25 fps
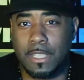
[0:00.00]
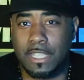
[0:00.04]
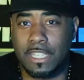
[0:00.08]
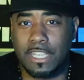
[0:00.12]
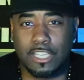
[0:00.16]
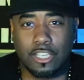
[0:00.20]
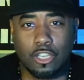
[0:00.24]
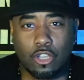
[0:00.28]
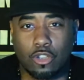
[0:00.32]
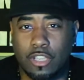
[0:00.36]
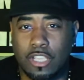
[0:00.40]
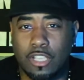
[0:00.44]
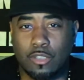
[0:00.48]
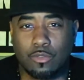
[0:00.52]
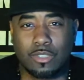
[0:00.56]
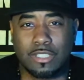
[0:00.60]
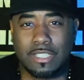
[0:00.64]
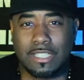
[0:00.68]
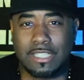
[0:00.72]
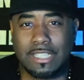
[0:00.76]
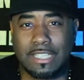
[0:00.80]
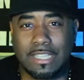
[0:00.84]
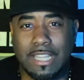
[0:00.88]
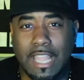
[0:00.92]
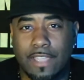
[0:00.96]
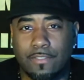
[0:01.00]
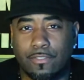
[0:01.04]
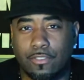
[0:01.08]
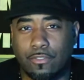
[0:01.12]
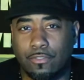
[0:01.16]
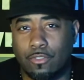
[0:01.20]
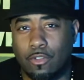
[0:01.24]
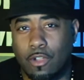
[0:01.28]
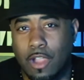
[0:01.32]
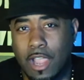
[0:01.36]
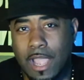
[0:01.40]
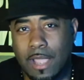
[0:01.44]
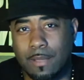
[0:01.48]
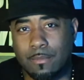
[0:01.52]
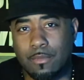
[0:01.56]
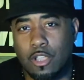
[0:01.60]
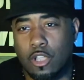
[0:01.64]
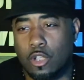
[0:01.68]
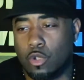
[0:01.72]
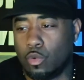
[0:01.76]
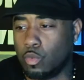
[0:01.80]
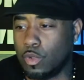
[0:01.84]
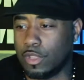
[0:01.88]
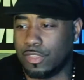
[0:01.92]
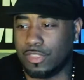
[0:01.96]
he was in the life of crime
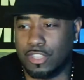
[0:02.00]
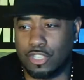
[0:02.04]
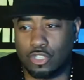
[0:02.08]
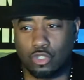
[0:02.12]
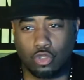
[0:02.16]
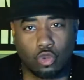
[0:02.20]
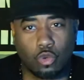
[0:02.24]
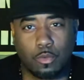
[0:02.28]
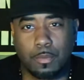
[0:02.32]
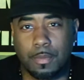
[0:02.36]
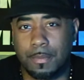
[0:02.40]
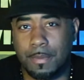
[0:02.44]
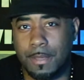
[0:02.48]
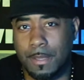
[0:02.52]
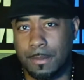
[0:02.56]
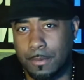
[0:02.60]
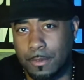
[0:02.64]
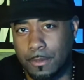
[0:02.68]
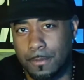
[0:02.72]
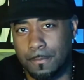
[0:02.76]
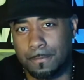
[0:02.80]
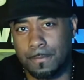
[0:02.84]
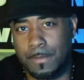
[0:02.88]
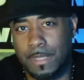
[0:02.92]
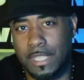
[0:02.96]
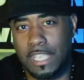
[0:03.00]
with this group of people.